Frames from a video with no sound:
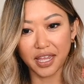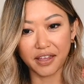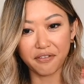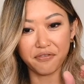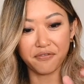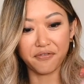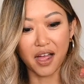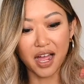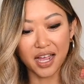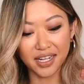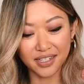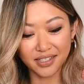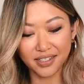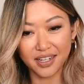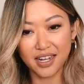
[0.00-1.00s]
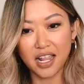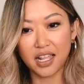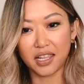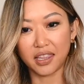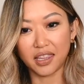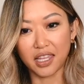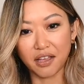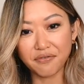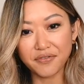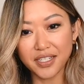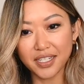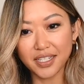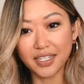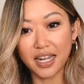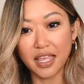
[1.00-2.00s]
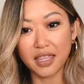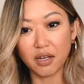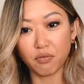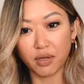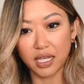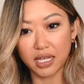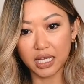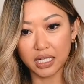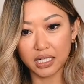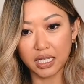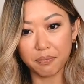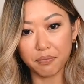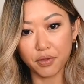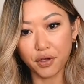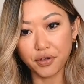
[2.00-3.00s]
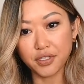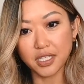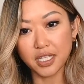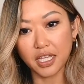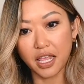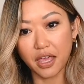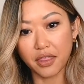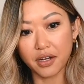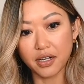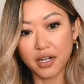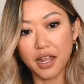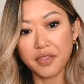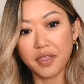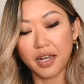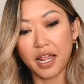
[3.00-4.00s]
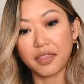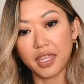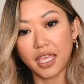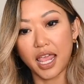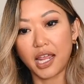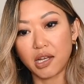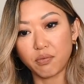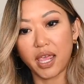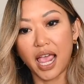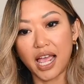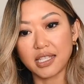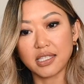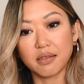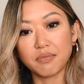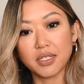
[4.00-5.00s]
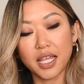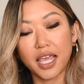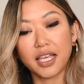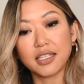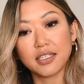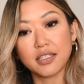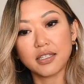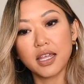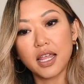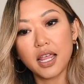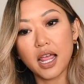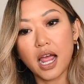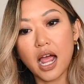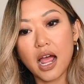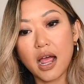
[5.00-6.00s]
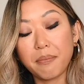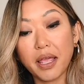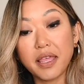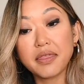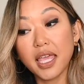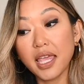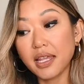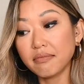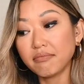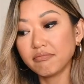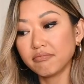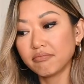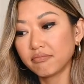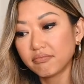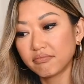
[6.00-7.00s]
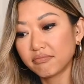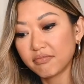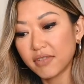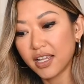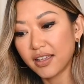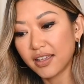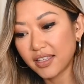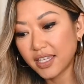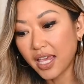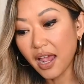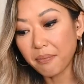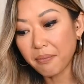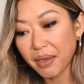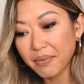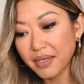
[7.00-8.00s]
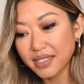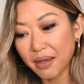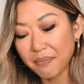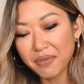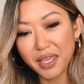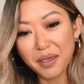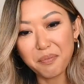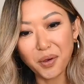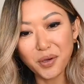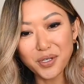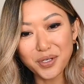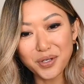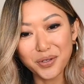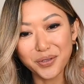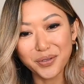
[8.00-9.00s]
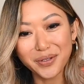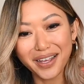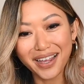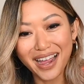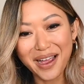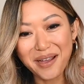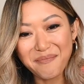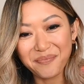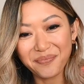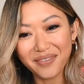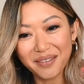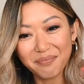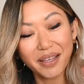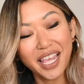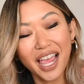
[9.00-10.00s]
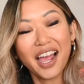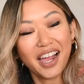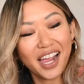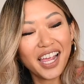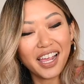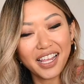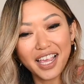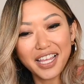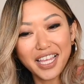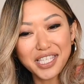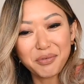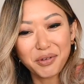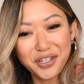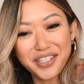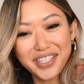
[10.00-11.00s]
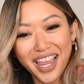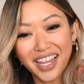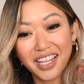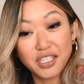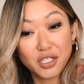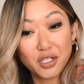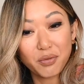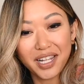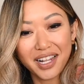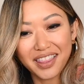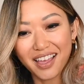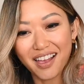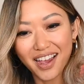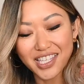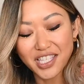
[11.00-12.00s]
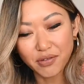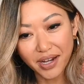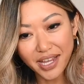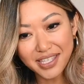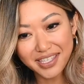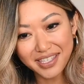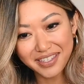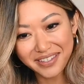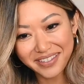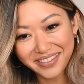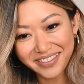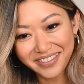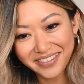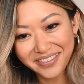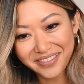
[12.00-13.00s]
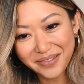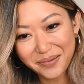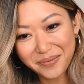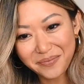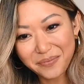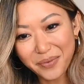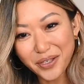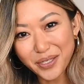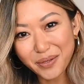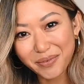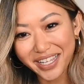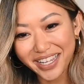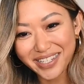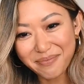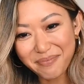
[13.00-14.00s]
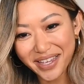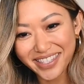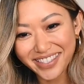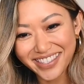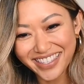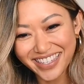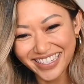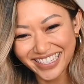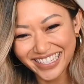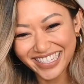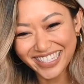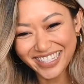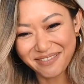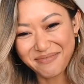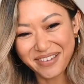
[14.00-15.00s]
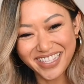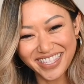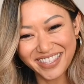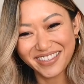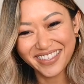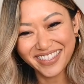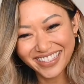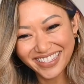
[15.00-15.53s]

like fun, loved it, and then we clip those together, and then at the end we add some text. And then, yeah, maybe something emotional. But yeah, I guess what you're saying is, do we let the eyes rest? Possibly, depends. Depends.